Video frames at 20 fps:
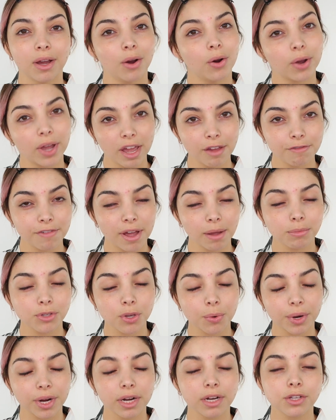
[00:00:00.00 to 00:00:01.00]
Okay fam,
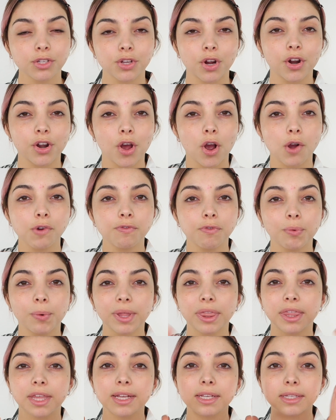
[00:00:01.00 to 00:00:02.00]
so we're going to start off
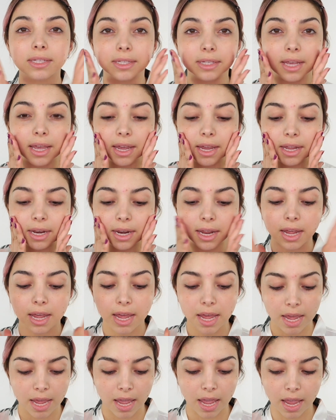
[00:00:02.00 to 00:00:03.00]
with the skin,
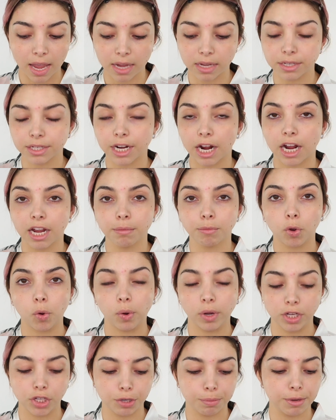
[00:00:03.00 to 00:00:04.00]
and I am
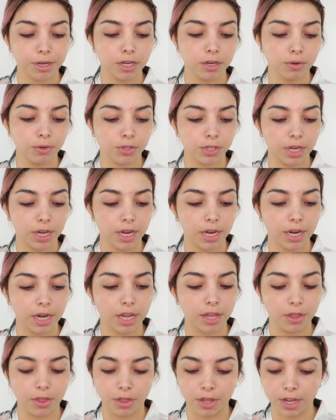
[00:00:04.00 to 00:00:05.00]
going to be
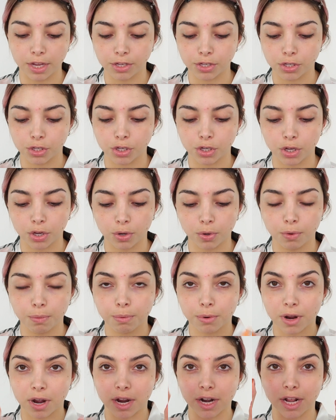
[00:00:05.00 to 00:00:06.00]
using these two
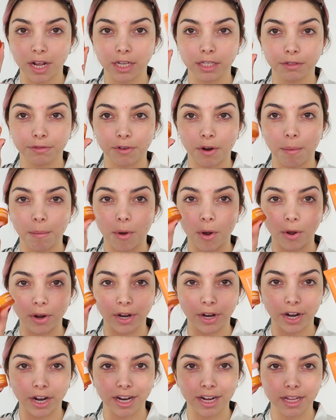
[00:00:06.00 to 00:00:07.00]
products from
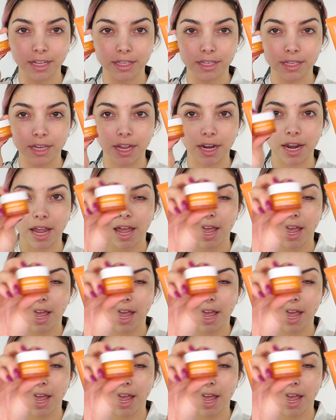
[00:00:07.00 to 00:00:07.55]
Henriksen,